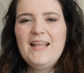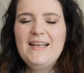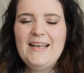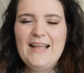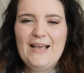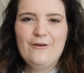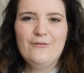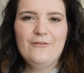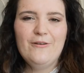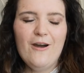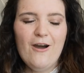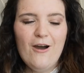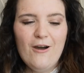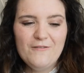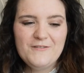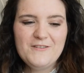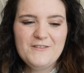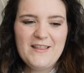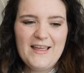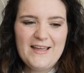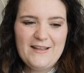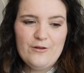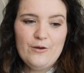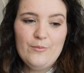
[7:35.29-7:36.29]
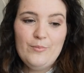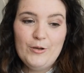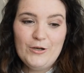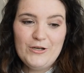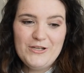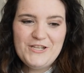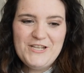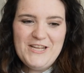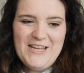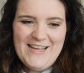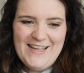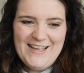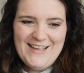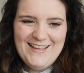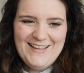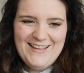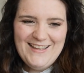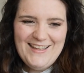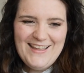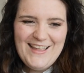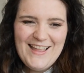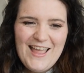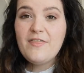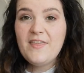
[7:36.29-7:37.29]
Now, after that apology,
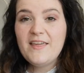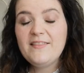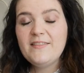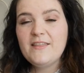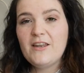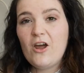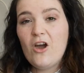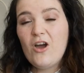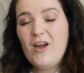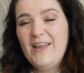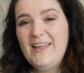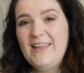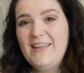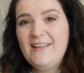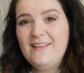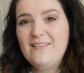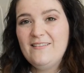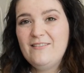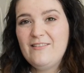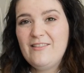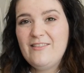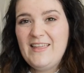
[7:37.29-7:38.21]
the thing that I